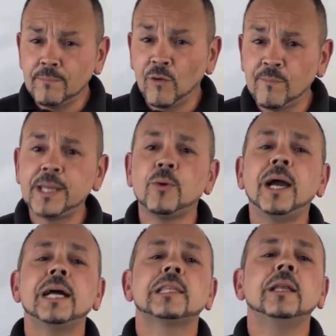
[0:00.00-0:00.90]
manual
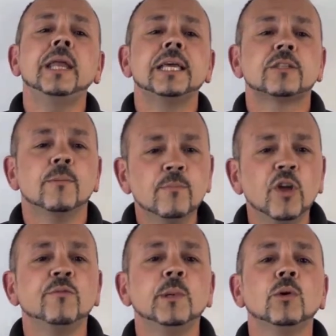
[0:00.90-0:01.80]
handling, it's a
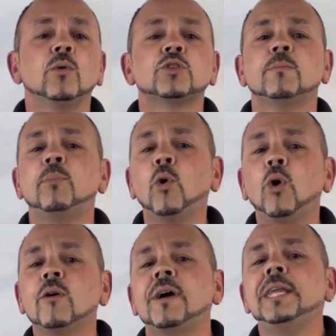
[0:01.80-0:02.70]
movement or
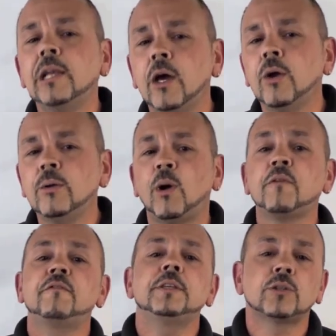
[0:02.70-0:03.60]
support of any load by
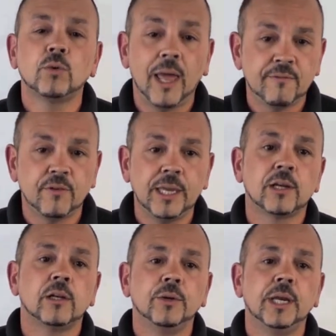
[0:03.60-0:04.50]
physical effort,
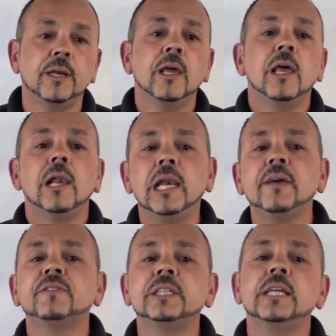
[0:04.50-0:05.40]
including
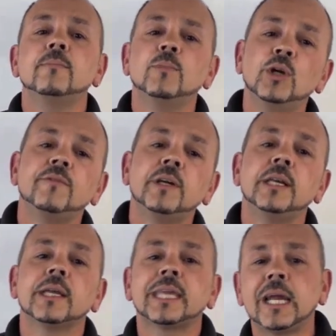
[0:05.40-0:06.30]
lifting,
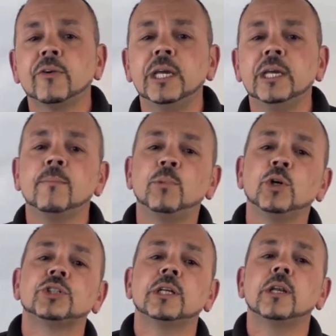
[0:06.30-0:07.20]
moving, carrying,
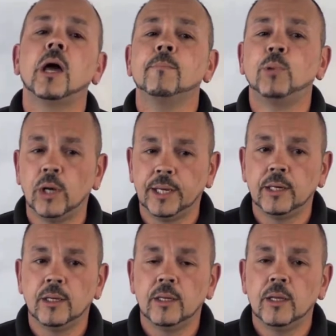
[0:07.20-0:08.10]
pushing, and pulling.
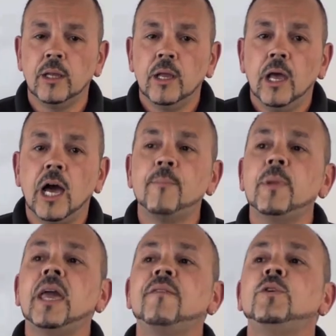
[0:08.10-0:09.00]

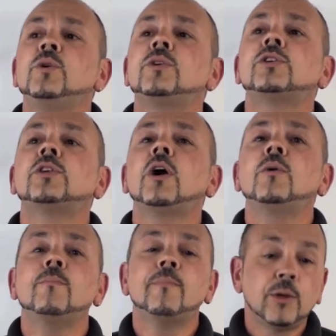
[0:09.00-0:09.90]
If you
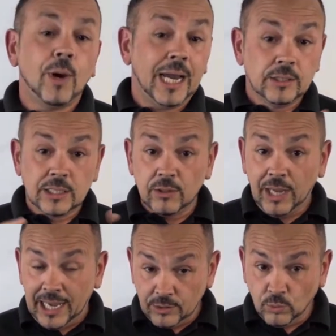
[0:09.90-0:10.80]
don't manual
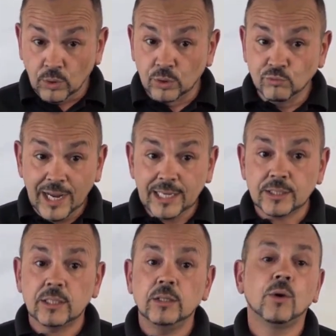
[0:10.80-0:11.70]
handle
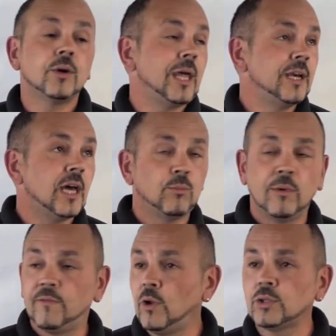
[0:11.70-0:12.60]
correct, you could end up
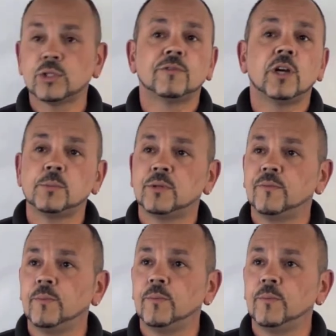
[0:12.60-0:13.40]
with lots of types of